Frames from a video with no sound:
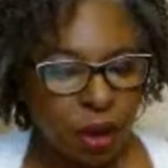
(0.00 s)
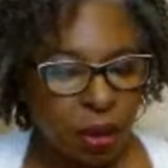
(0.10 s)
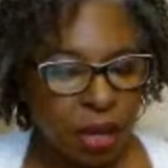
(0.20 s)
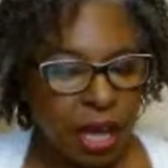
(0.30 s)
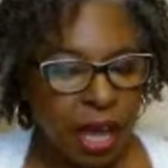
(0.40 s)

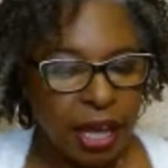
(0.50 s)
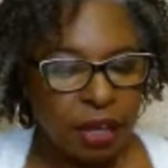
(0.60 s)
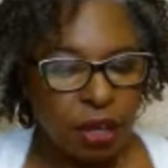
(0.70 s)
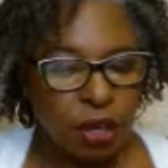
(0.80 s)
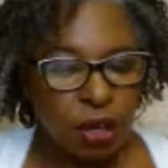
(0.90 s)

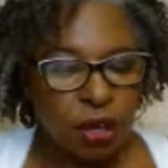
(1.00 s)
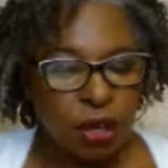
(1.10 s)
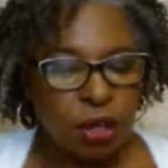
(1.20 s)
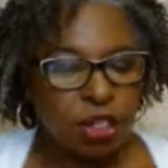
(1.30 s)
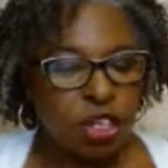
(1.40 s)
Okay.
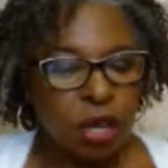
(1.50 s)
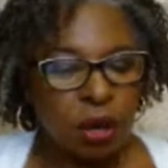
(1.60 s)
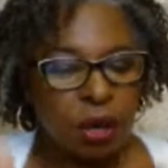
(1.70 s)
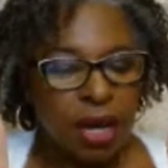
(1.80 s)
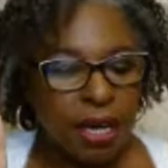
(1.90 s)

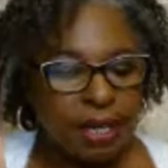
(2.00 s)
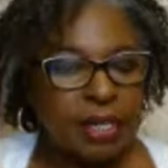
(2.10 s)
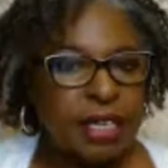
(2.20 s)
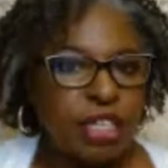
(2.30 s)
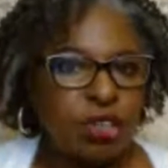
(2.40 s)
So, as I
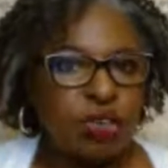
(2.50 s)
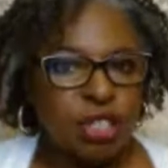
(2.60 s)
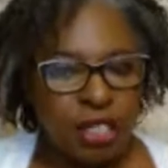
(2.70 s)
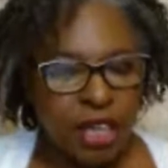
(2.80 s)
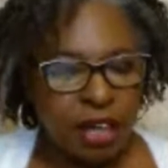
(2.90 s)
said, in
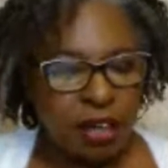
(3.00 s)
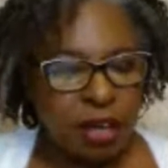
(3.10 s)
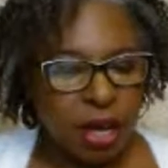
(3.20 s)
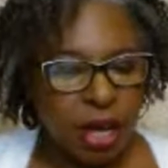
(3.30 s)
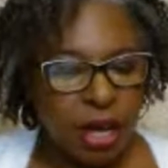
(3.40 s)
order to
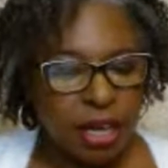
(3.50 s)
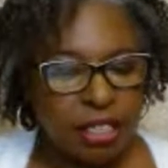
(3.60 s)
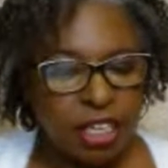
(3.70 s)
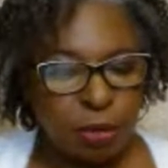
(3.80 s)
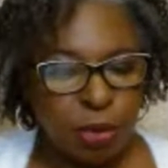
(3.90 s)
gain a
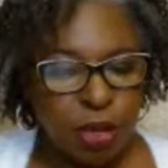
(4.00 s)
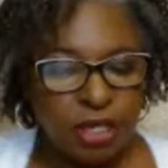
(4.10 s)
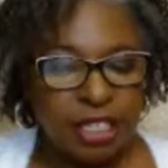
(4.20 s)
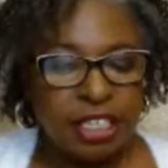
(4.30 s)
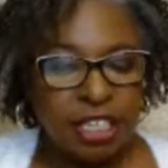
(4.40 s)
deeper
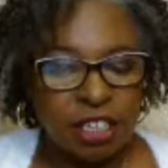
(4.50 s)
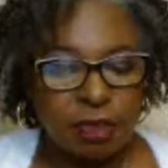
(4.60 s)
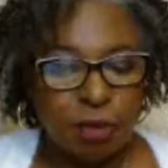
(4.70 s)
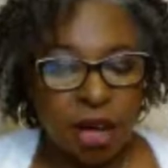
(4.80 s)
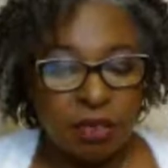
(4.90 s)
understanding
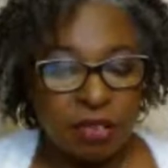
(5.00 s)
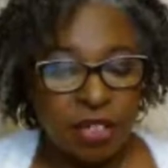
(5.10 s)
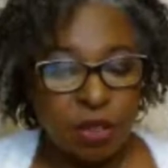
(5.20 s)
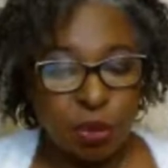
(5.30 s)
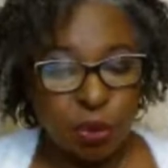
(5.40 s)
of
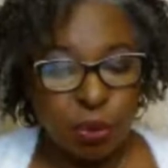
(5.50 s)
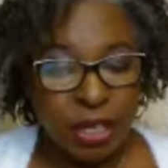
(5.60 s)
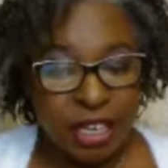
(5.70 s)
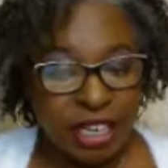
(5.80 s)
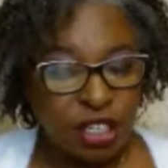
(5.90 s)
mindfulness, we
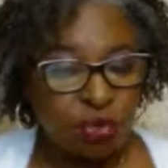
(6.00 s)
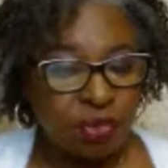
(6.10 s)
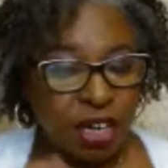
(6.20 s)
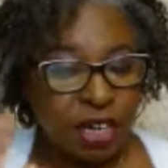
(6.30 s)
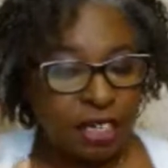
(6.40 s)
need to
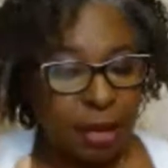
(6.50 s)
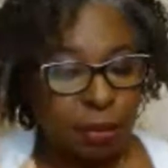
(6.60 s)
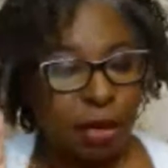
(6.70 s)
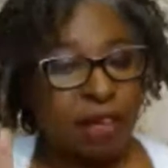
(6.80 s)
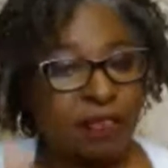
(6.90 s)
realize that
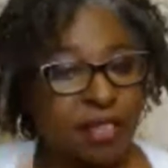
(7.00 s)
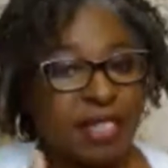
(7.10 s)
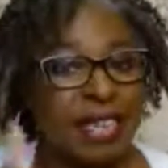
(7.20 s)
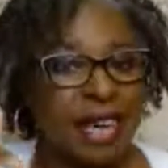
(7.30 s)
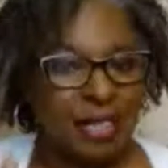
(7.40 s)

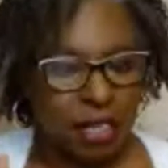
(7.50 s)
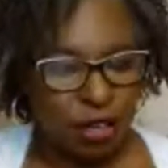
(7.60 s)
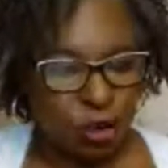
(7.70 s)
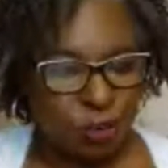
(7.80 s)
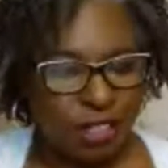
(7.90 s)
mindfulness has
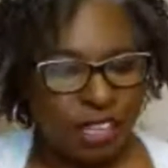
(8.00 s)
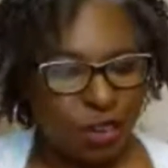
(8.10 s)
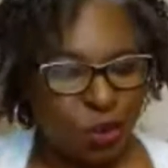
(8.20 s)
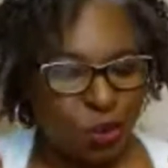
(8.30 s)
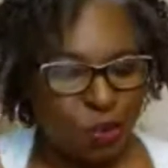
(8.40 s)
an
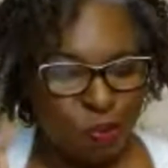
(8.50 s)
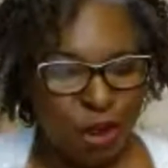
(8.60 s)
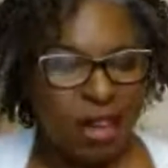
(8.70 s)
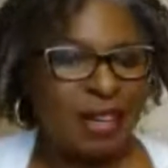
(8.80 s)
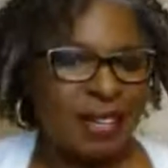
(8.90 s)
opposite called
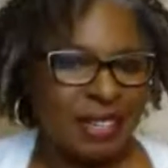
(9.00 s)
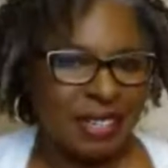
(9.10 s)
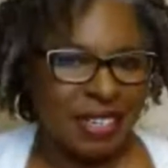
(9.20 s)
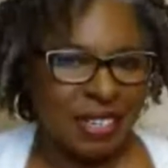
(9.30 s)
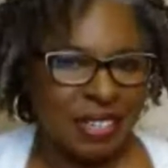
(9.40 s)

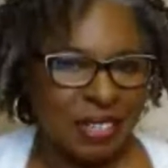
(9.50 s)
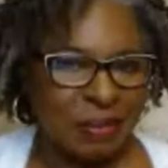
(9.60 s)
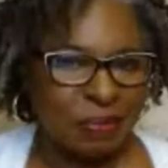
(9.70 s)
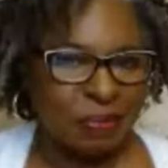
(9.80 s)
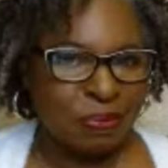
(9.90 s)
mindlessness.